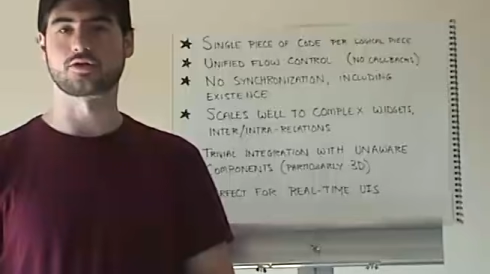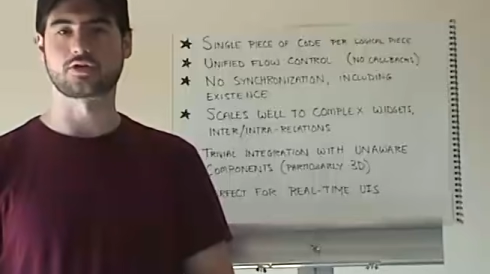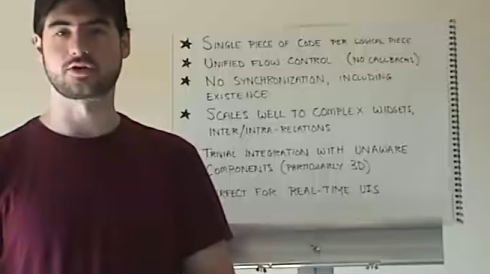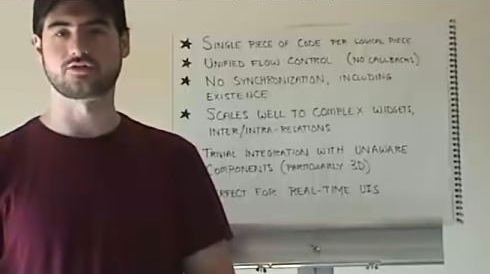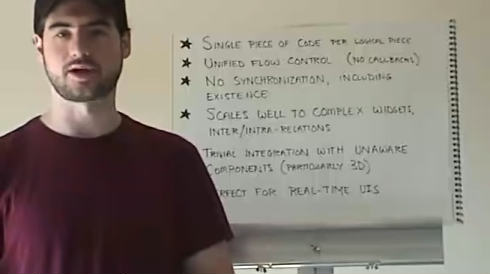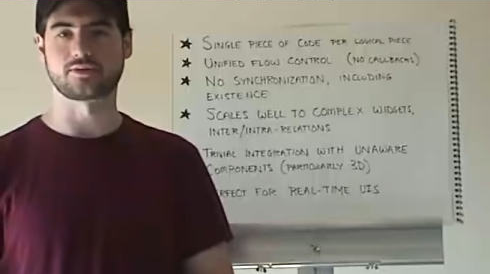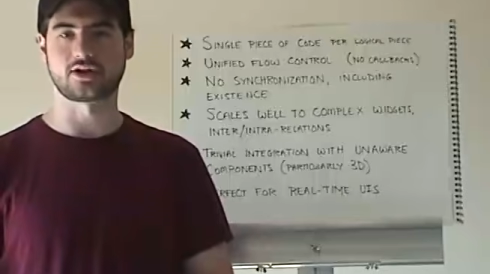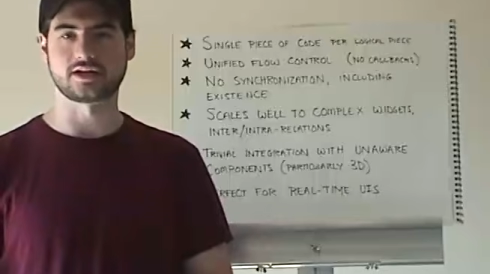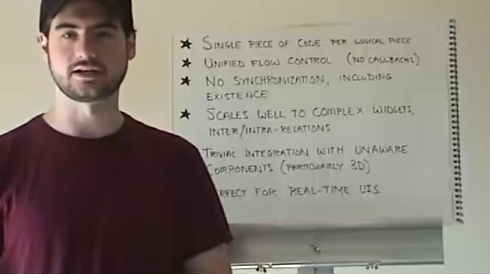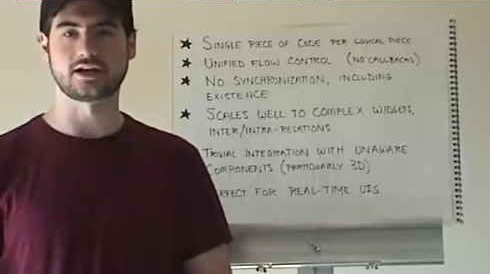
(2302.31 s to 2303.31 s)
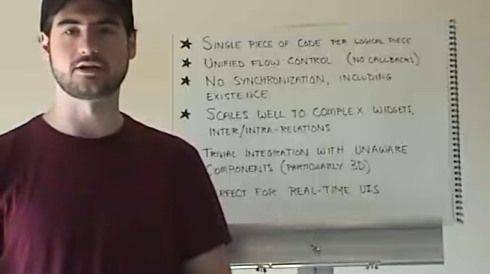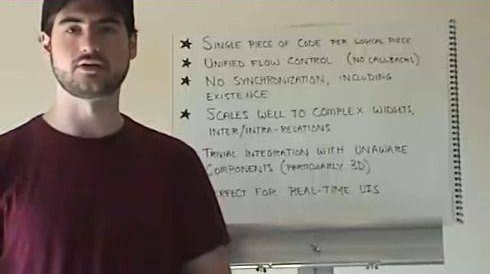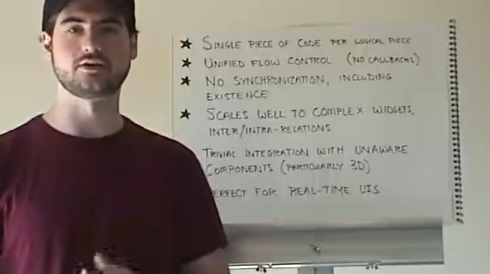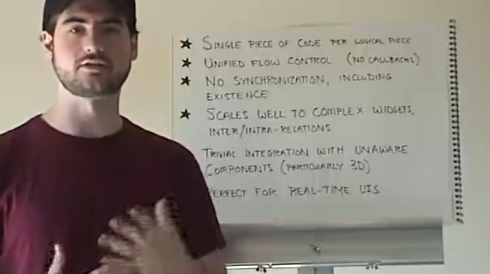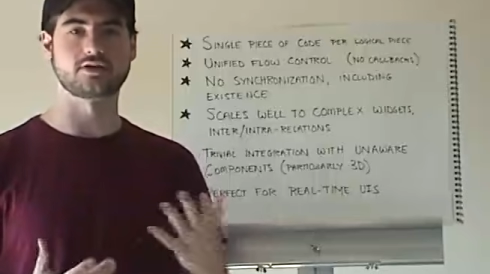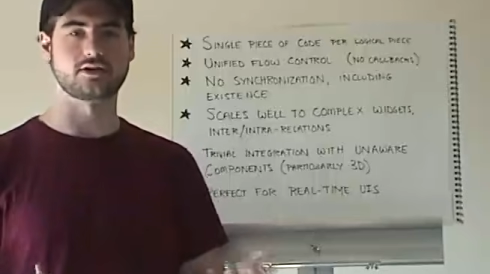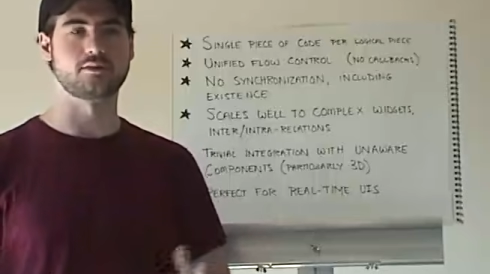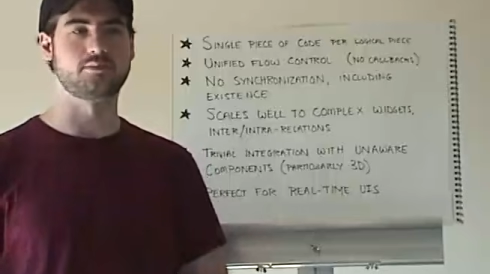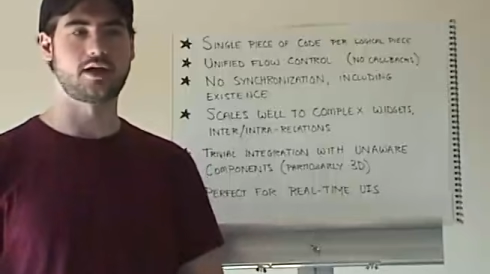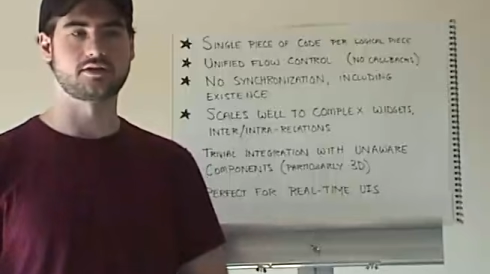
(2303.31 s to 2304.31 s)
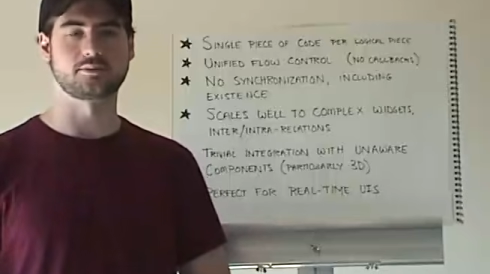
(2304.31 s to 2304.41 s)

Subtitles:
more thorough job than I did. I know he's going to,